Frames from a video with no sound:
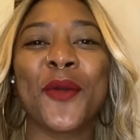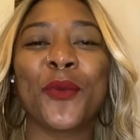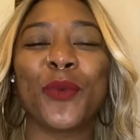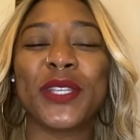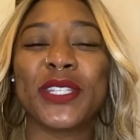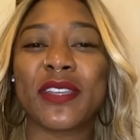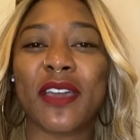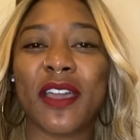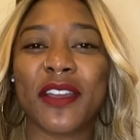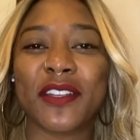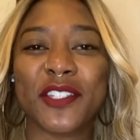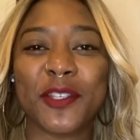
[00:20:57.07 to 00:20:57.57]

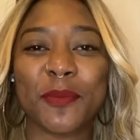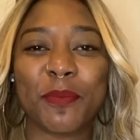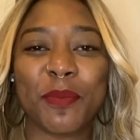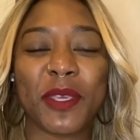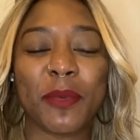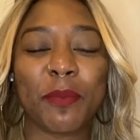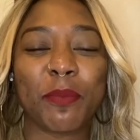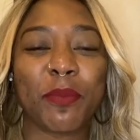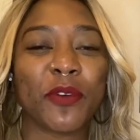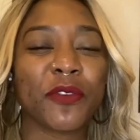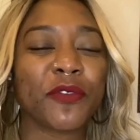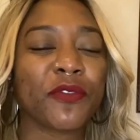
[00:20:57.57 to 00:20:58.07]
We talked to
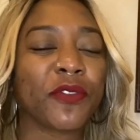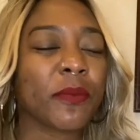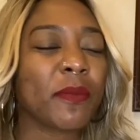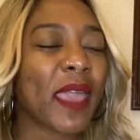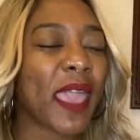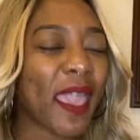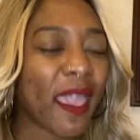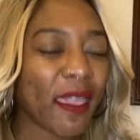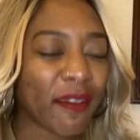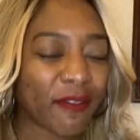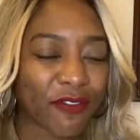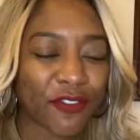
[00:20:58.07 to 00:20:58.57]
people from
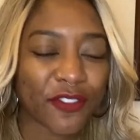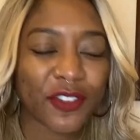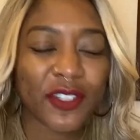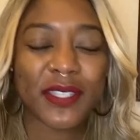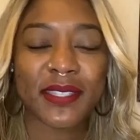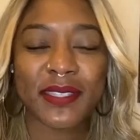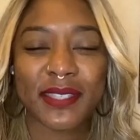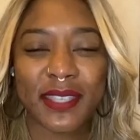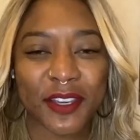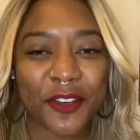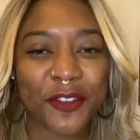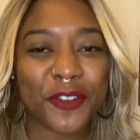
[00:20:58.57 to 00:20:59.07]
every
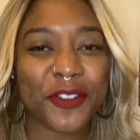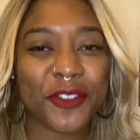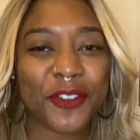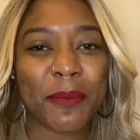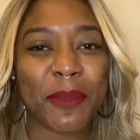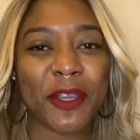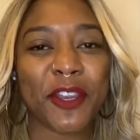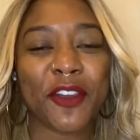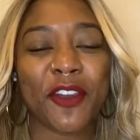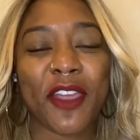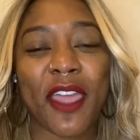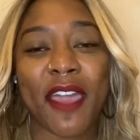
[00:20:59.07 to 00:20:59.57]
single
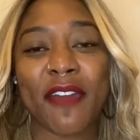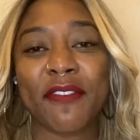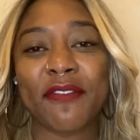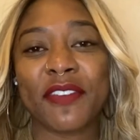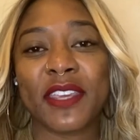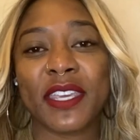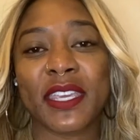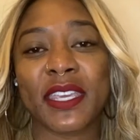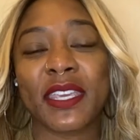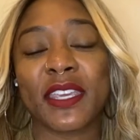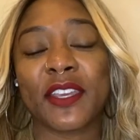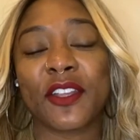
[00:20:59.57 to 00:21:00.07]

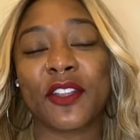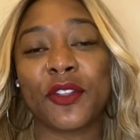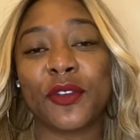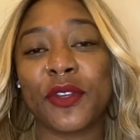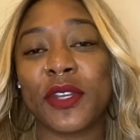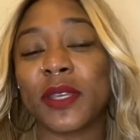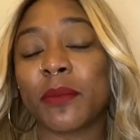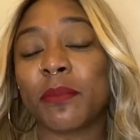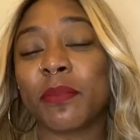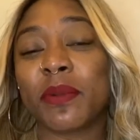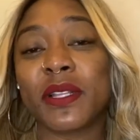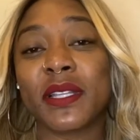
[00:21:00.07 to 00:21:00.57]
demographic,
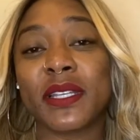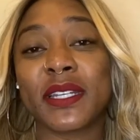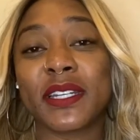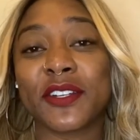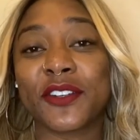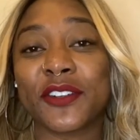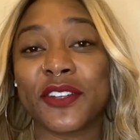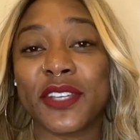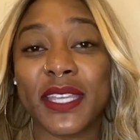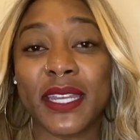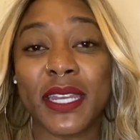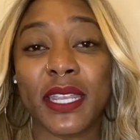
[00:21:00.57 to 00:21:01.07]
including
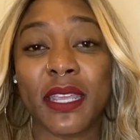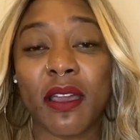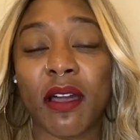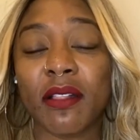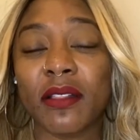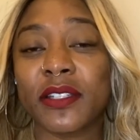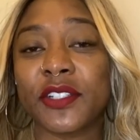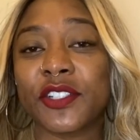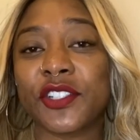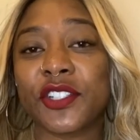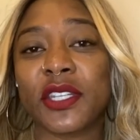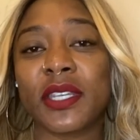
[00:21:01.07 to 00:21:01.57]
political
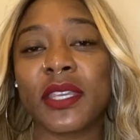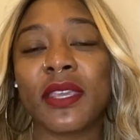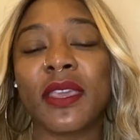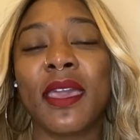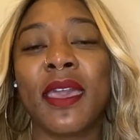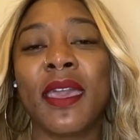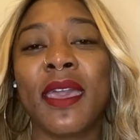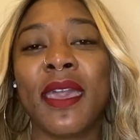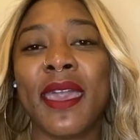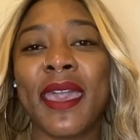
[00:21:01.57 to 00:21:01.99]
ideology.